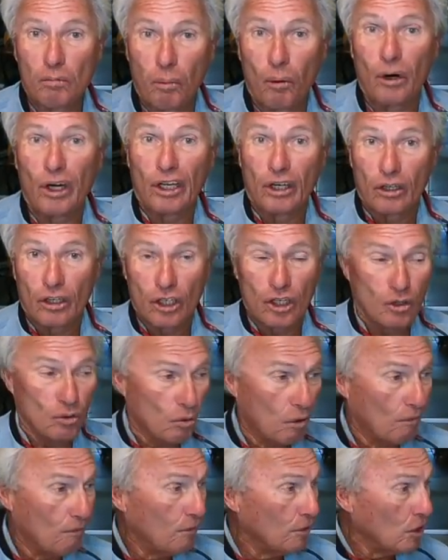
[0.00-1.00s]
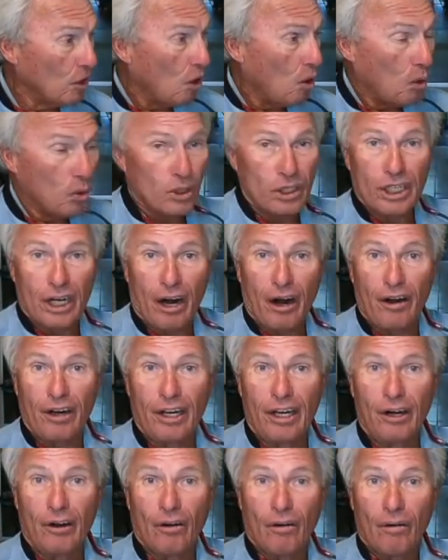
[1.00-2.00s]
sporting goods store for the whole
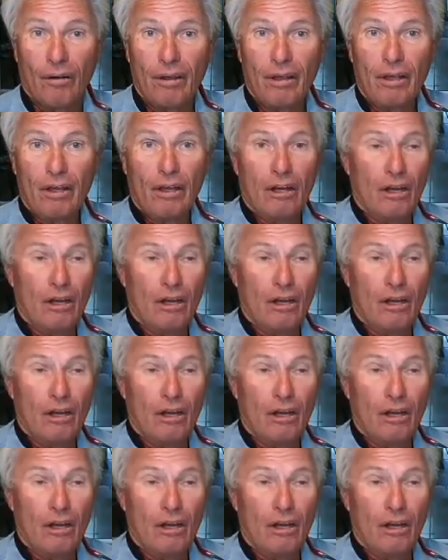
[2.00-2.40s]
entire year.